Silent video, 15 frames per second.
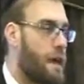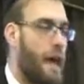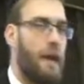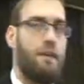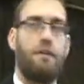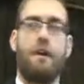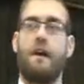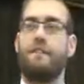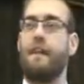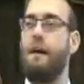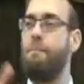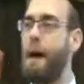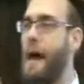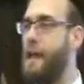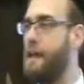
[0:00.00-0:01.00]
Chanukas
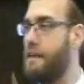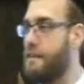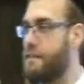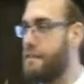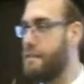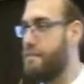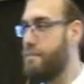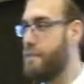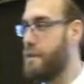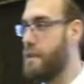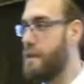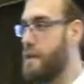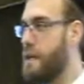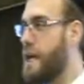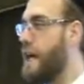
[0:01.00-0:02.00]
Habayis,
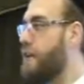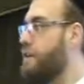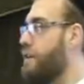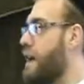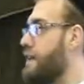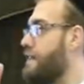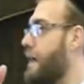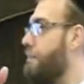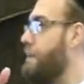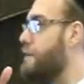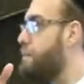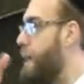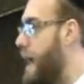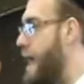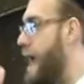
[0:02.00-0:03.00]
Chanukas
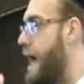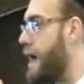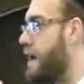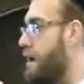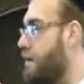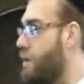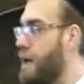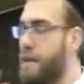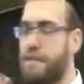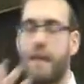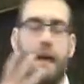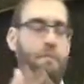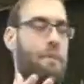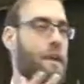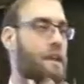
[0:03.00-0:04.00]
HaMizbeach. What does
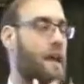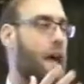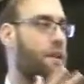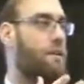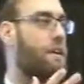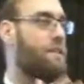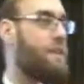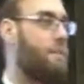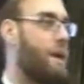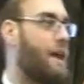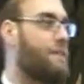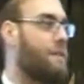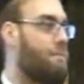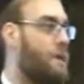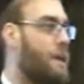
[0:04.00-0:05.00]
that mean, Chanukas
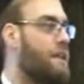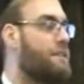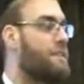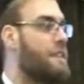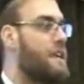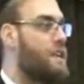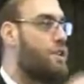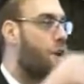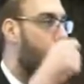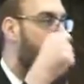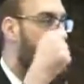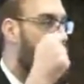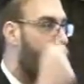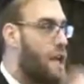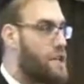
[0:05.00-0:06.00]
Habayis? It means the
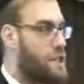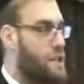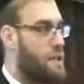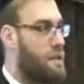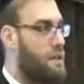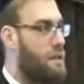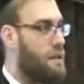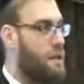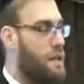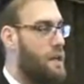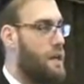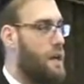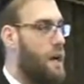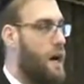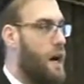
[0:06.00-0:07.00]
inauguration
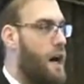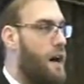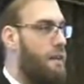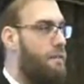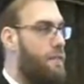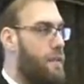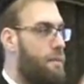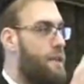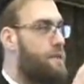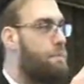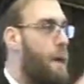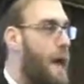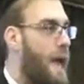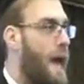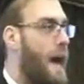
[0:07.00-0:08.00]
of the
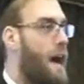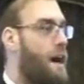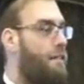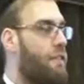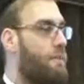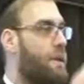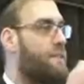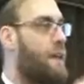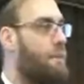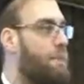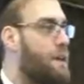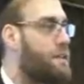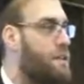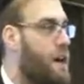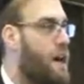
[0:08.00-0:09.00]
Mizbeach, of the Beis
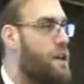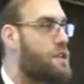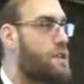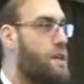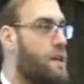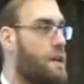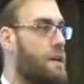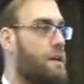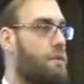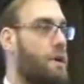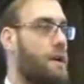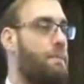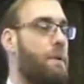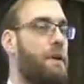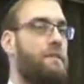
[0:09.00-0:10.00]
HaMikdash.
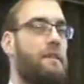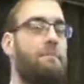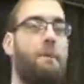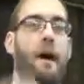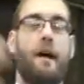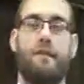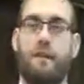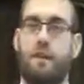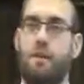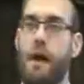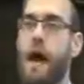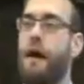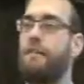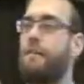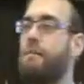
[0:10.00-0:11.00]
When a person buys a new
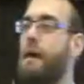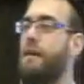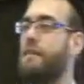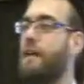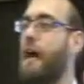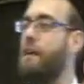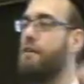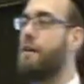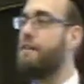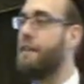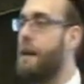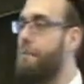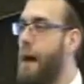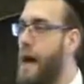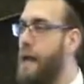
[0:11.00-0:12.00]
house, he makes a Chanukas
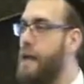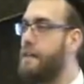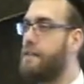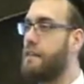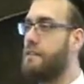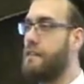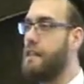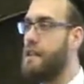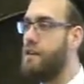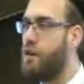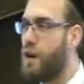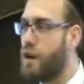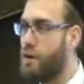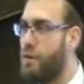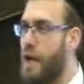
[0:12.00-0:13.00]
Habayis. It's the
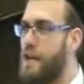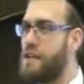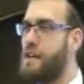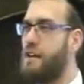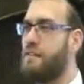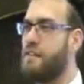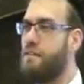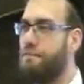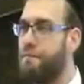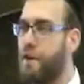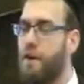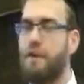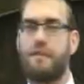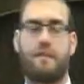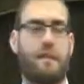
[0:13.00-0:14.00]
inauguration. It's the
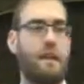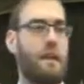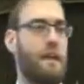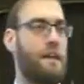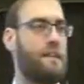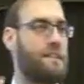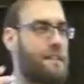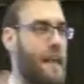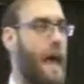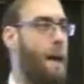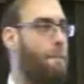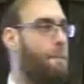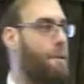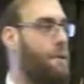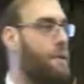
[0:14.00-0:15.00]
first
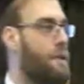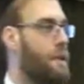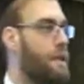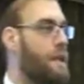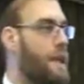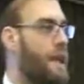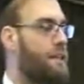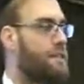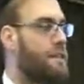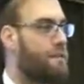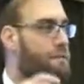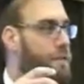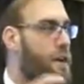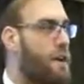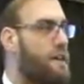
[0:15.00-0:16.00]
step. It's the
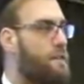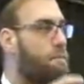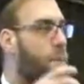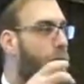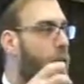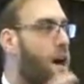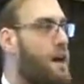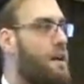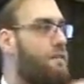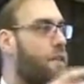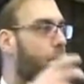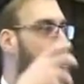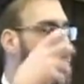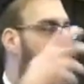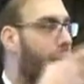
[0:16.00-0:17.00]
first part of
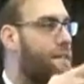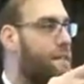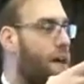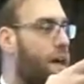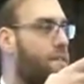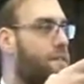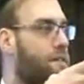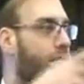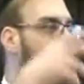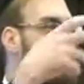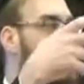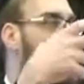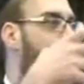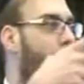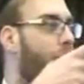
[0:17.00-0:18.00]
the process of
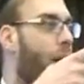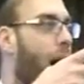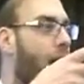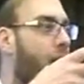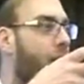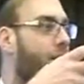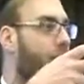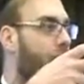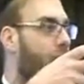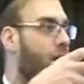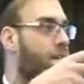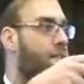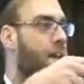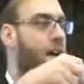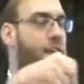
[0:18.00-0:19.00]
living in the bayis
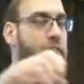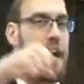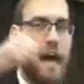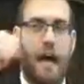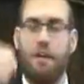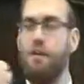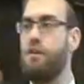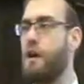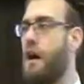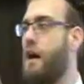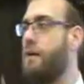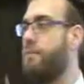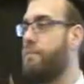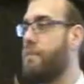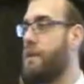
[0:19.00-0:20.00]
is the
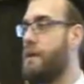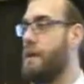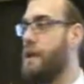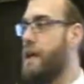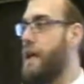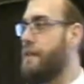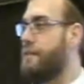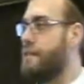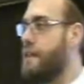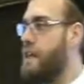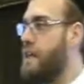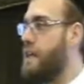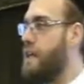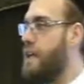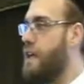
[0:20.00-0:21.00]
Chanukah. It's
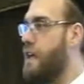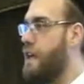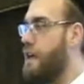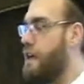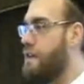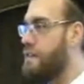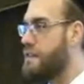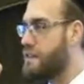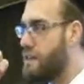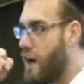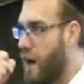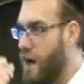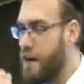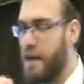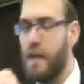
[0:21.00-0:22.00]
the
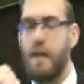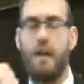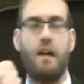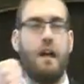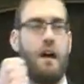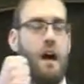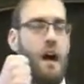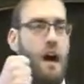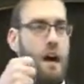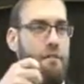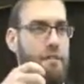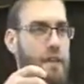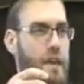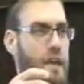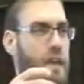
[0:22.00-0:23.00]
starting
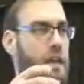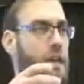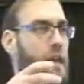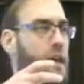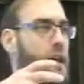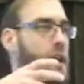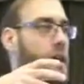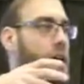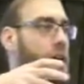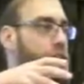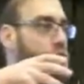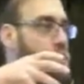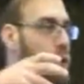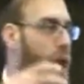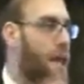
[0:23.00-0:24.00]
of the
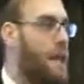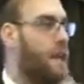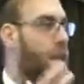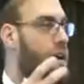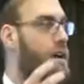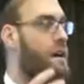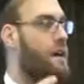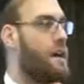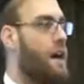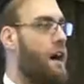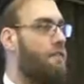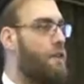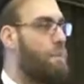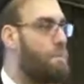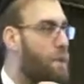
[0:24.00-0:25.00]
training,
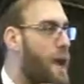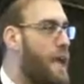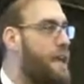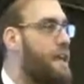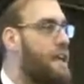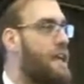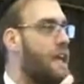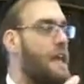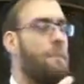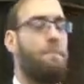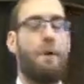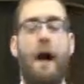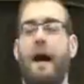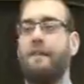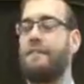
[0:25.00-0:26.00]
of the breaking
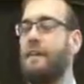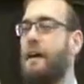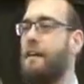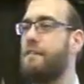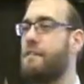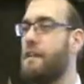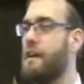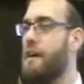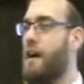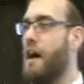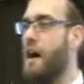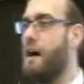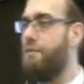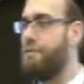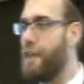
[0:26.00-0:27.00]
in process
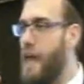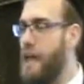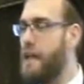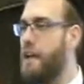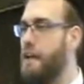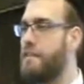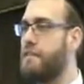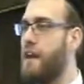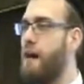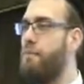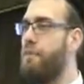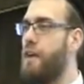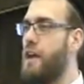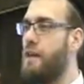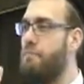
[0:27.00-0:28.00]
of taking
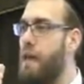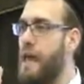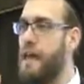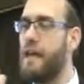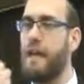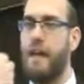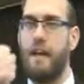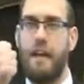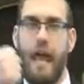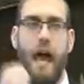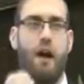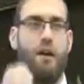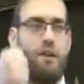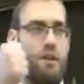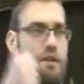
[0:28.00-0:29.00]
something and making it
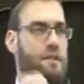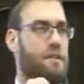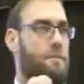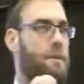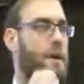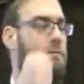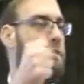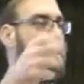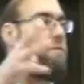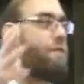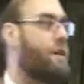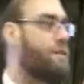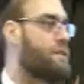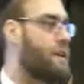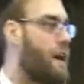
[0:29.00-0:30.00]
now usable for the
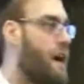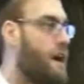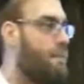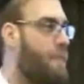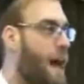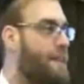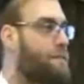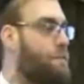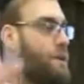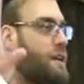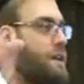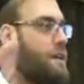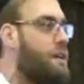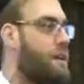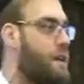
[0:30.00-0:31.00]
first time. That's what
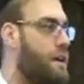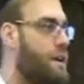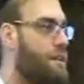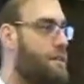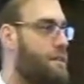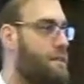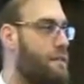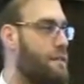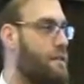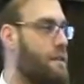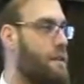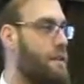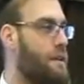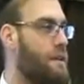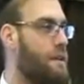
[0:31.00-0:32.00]
chinuch is.
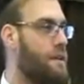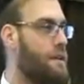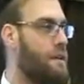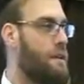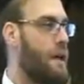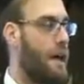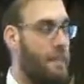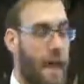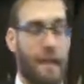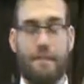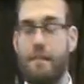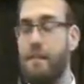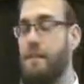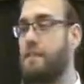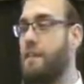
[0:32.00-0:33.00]
And
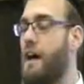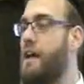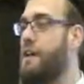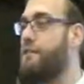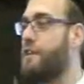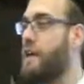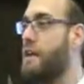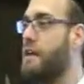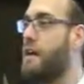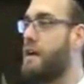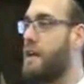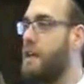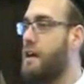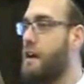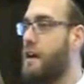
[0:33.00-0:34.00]
that's the side of
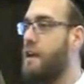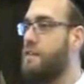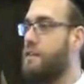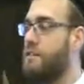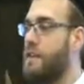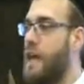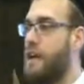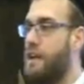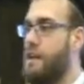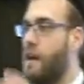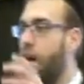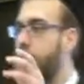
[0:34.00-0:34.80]
chinuch. Chinuch is you take a